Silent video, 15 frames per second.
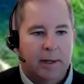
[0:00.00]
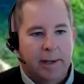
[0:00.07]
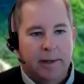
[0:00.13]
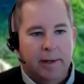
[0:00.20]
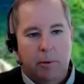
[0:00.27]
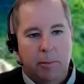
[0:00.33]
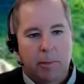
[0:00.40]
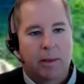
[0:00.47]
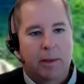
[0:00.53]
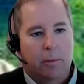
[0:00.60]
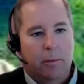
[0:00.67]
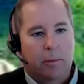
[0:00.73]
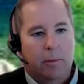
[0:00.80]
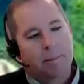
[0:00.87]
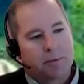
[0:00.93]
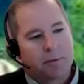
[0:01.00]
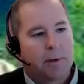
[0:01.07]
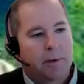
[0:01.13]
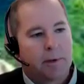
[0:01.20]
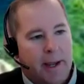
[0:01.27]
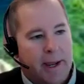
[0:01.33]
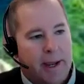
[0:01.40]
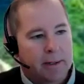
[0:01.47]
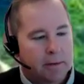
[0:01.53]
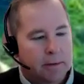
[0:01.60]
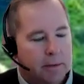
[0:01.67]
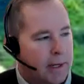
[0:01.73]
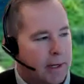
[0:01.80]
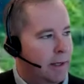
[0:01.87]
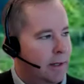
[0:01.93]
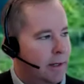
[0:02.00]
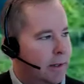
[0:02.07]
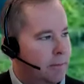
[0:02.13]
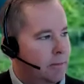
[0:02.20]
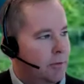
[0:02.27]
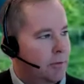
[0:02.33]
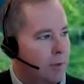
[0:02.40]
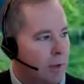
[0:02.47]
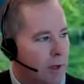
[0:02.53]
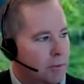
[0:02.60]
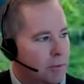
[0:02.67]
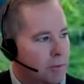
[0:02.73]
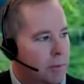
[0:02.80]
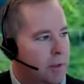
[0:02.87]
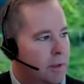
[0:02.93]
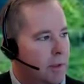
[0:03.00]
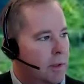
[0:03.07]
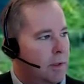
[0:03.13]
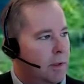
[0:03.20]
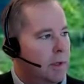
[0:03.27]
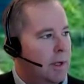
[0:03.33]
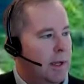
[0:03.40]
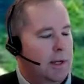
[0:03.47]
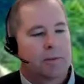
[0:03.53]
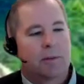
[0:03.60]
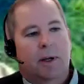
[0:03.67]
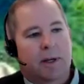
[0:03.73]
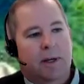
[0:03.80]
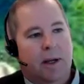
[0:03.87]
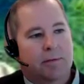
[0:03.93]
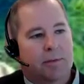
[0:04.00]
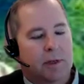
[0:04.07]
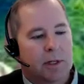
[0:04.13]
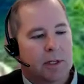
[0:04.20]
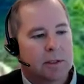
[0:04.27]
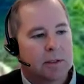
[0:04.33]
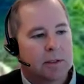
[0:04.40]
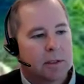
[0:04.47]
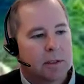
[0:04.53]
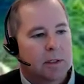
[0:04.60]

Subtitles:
And oh, by the way, I'm still a dad, and I'm still a husband, and I still like to have fun.